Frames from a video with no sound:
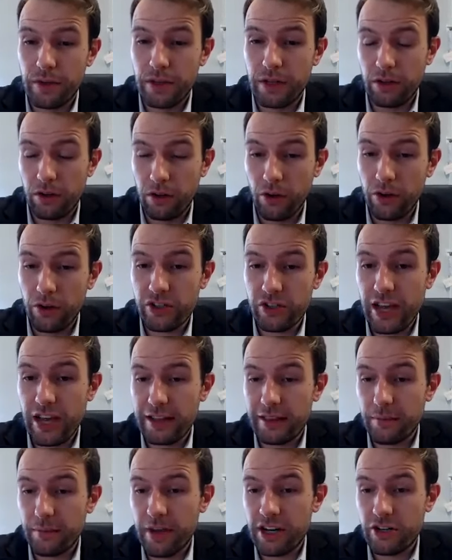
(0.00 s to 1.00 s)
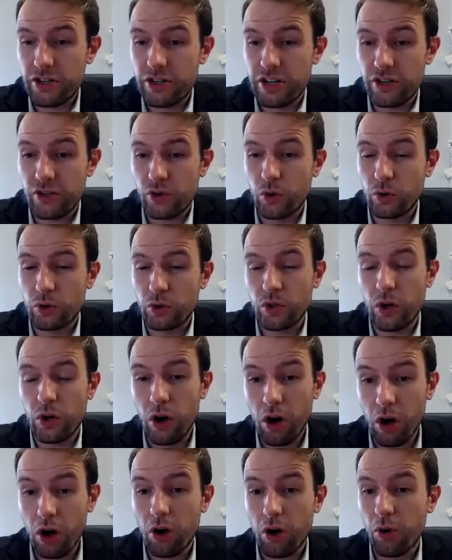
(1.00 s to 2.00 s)
The clerks at the magistrate's court
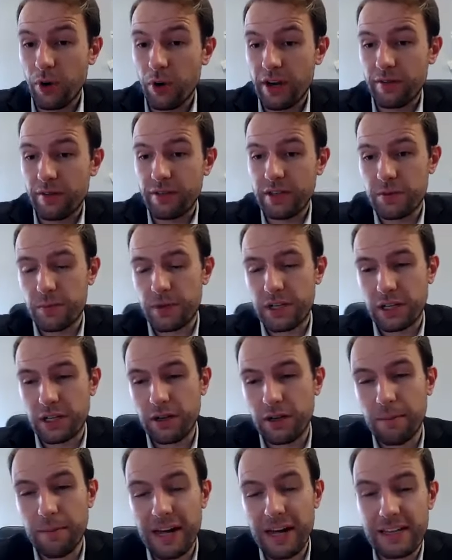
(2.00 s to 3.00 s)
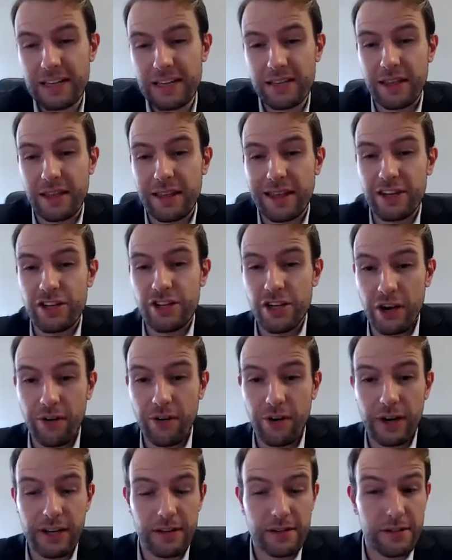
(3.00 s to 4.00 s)
are aware of these particular matters, and they
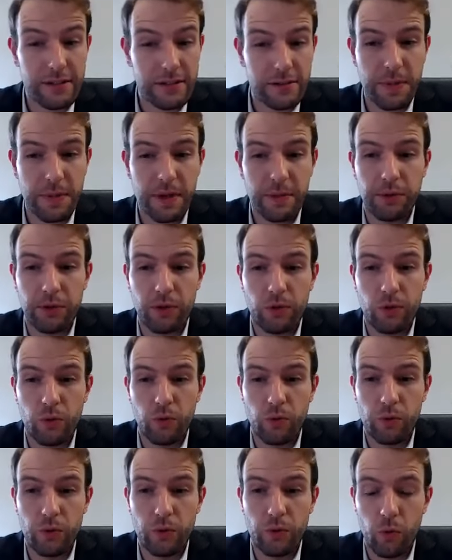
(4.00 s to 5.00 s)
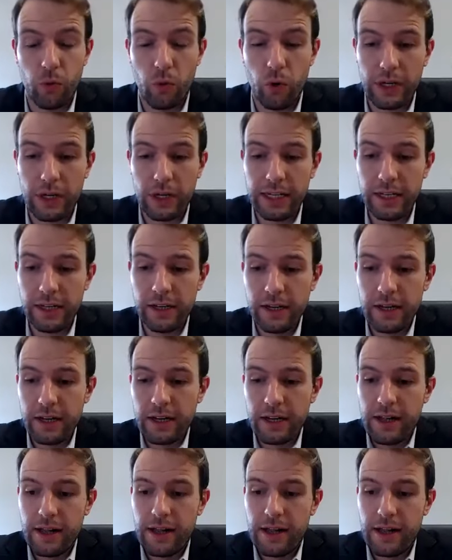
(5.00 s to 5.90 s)
generally assist people who walk in.